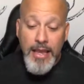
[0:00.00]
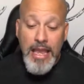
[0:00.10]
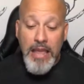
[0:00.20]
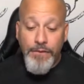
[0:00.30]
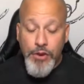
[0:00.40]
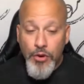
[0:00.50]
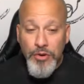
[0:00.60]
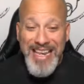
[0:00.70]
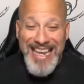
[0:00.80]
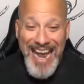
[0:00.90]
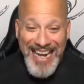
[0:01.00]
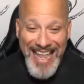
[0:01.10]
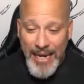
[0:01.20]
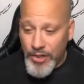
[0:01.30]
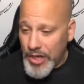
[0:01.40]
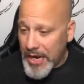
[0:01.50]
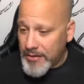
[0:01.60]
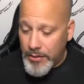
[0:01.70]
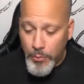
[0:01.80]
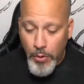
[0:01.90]
If you did not get a chance
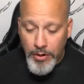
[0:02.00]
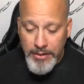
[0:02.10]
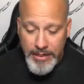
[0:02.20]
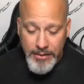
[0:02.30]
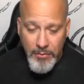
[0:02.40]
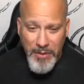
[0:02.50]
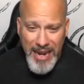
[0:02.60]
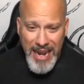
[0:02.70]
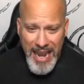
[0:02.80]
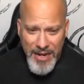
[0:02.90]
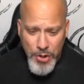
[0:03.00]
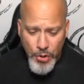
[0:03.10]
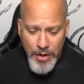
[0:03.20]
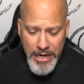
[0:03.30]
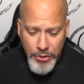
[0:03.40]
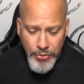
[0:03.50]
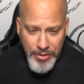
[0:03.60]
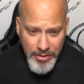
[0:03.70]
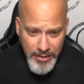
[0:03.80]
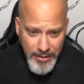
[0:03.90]
to participate and you're
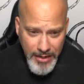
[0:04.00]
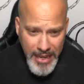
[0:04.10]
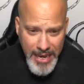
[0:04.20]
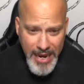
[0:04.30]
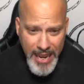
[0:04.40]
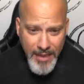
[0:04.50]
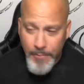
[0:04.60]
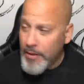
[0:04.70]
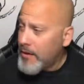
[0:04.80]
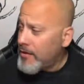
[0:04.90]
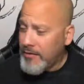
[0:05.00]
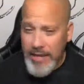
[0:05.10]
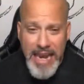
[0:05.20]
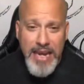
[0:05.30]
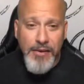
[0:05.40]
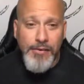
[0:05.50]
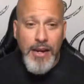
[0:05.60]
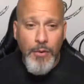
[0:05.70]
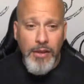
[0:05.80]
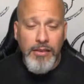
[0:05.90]
interested, I am
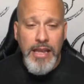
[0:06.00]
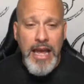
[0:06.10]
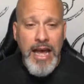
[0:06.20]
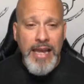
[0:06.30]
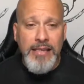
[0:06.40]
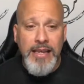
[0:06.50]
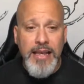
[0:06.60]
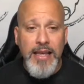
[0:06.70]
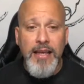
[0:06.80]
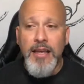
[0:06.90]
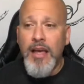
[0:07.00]
tinkering with the idea